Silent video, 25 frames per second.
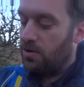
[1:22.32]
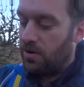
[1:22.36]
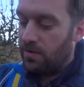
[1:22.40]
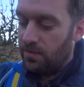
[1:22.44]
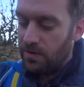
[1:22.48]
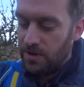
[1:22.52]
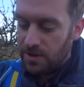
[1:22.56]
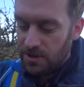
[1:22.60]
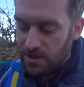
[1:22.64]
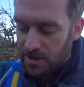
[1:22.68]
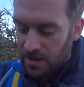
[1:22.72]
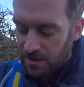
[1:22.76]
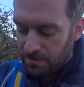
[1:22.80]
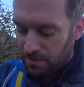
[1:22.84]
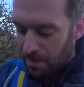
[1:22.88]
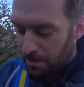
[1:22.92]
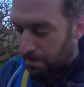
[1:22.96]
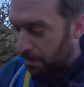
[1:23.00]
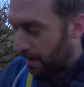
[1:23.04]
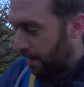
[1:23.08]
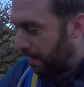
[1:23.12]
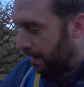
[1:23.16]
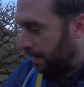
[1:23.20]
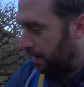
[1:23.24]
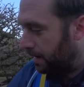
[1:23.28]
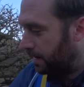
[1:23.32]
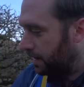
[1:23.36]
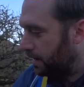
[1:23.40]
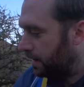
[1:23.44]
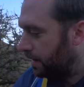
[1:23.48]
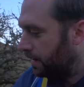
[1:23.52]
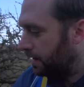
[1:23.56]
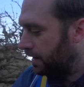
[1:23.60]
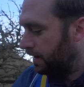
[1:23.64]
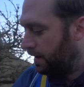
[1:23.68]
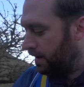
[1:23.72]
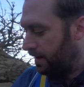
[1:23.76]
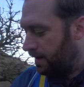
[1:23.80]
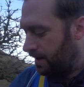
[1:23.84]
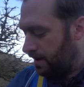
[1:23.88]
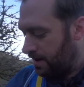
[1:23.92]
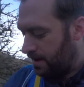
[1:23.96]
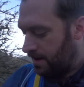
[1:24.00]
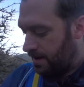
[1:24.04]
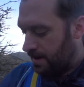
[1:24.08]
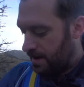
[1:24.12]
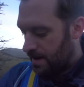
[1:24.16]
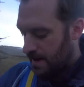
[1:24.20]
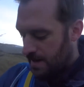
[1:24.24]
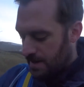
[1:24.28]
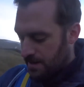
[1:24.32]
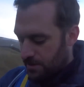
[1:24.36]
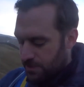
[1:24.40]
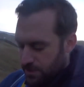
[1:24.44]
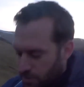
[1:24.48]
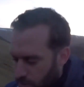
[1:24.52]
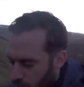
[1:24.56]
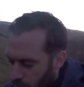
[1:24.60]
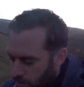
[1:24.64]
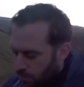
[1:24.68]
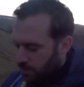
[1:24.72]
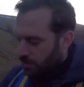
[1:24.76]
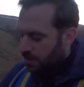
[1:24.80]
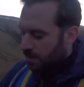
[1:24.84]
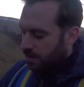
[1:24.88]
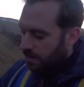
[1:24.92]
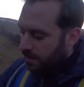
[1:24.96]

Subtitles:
I want to change my banner, and I thought